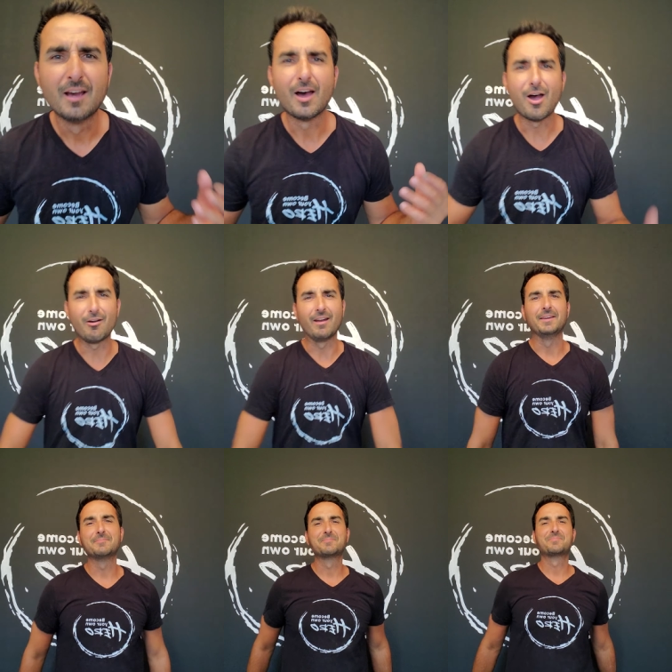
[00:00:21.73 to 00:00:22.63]
All
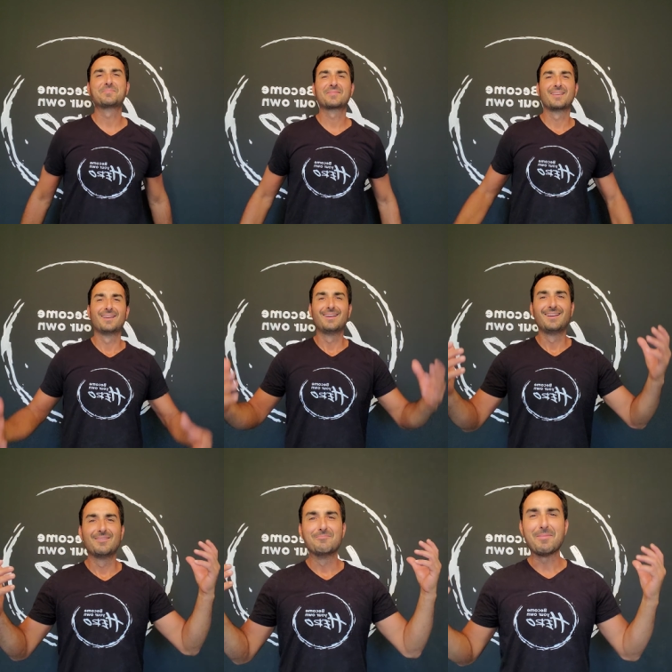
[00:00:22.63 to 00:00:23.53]
right.
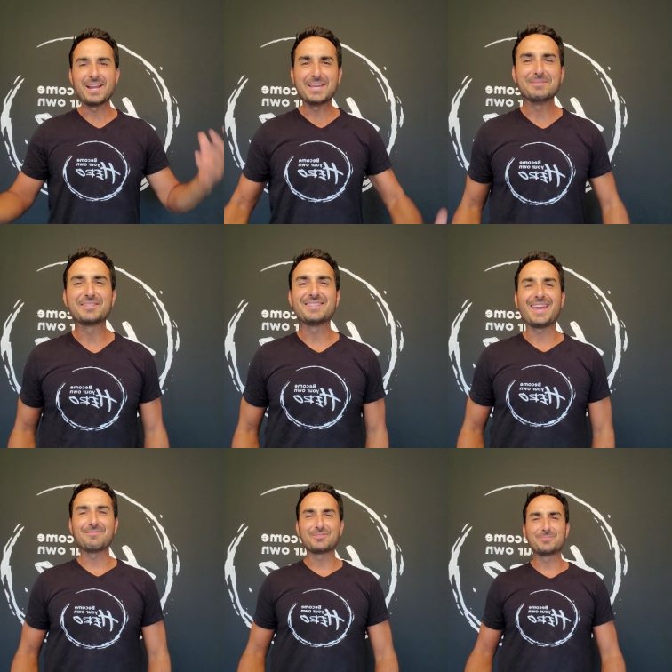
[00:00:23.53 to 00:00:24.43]
My name is
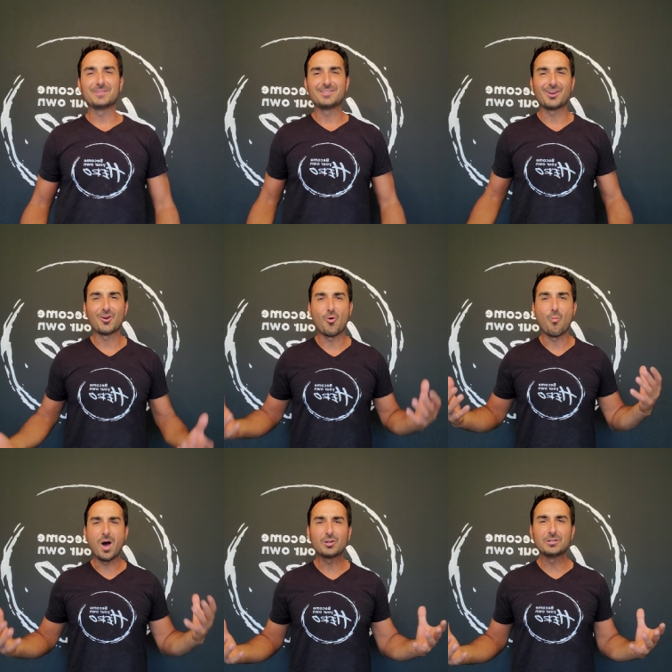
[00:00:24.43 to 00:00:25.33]
Sam Spataro.
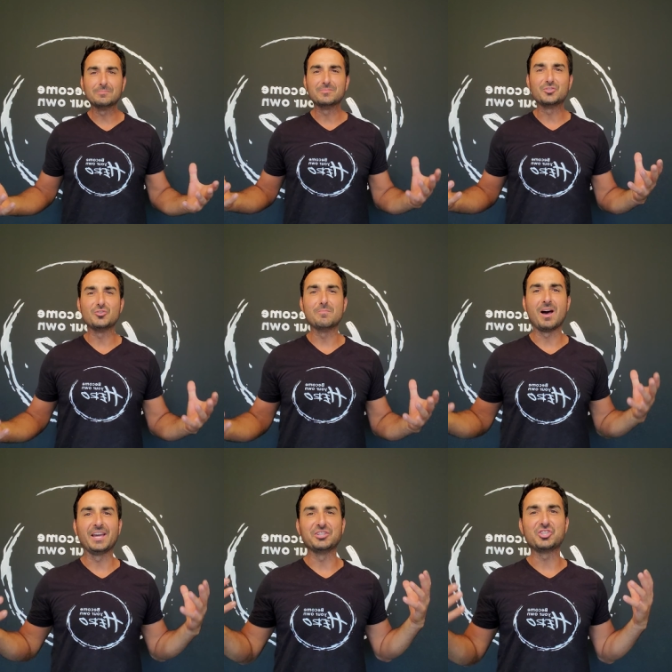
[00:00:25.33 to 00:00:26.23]
Welcome to
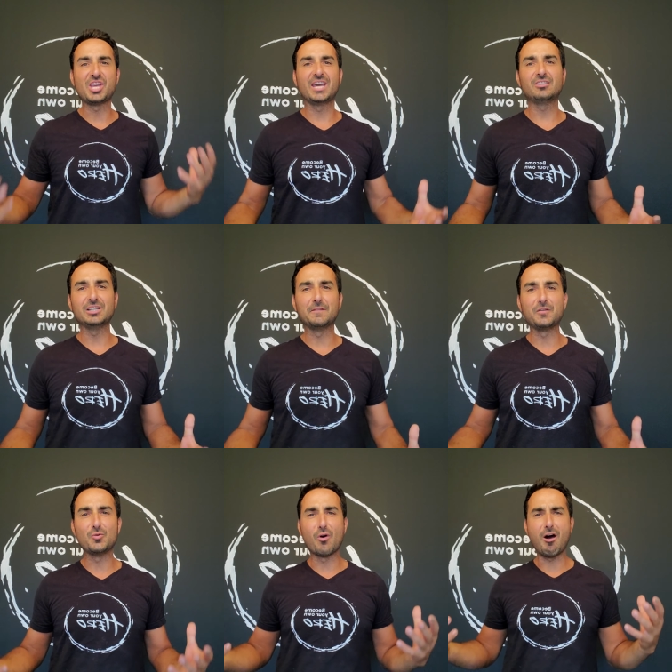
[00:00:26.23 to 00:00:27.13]
my channel. If
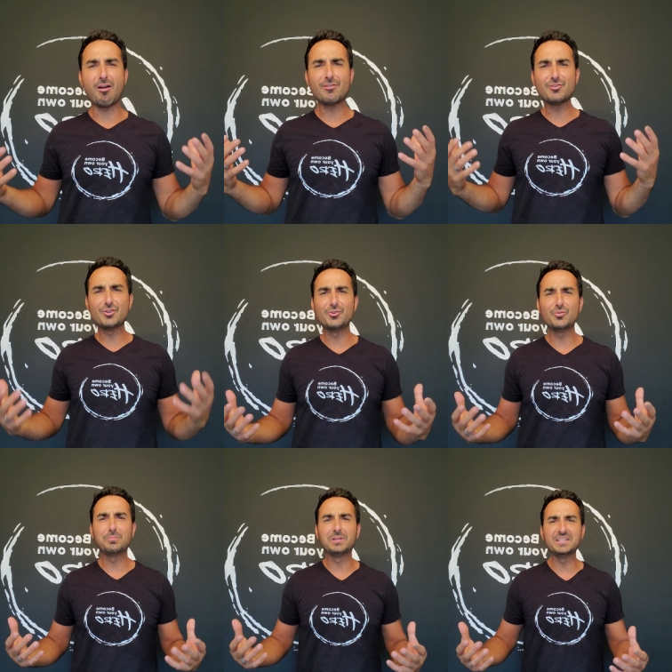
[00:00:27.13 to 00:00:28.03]
you are
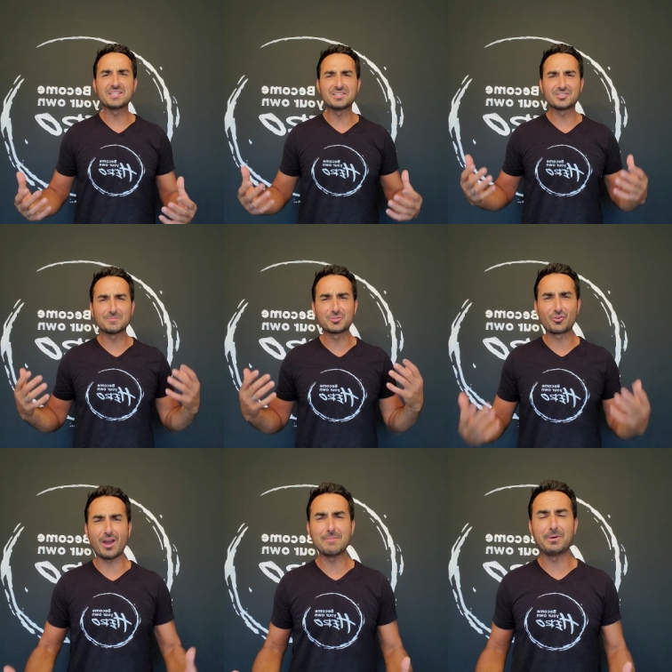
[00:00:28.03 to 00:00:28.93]
new, please hit the
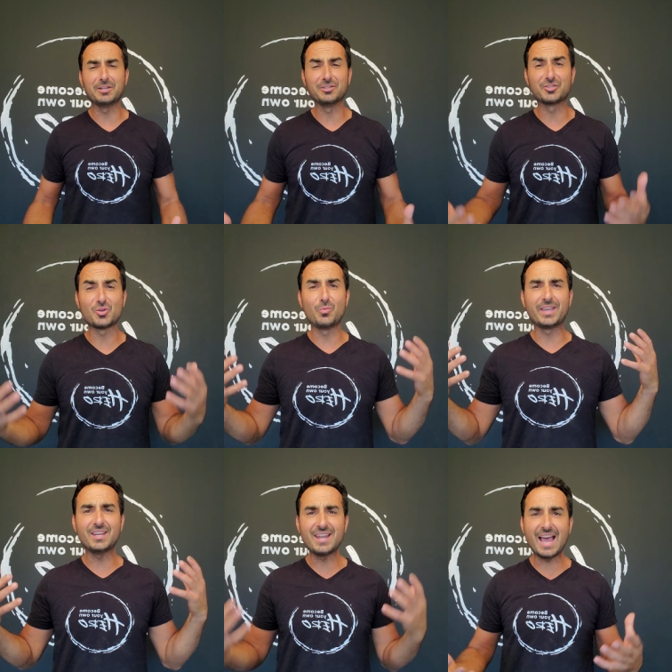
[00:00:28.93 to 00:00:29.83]
subscribe button so we
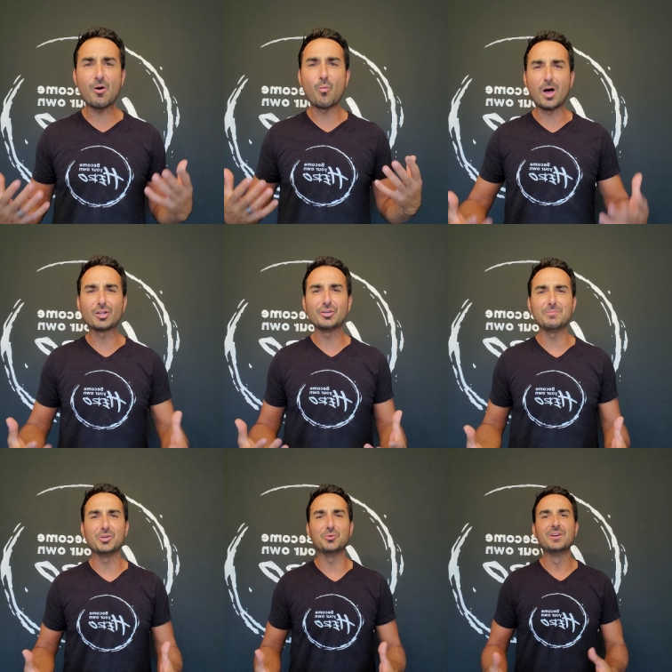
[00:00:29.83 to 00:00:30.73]
can now welcome
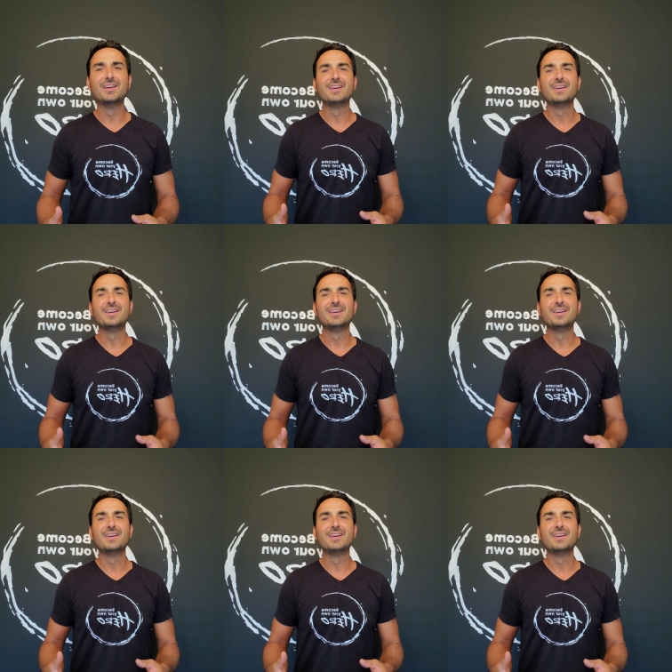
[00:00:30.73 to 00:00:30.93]
you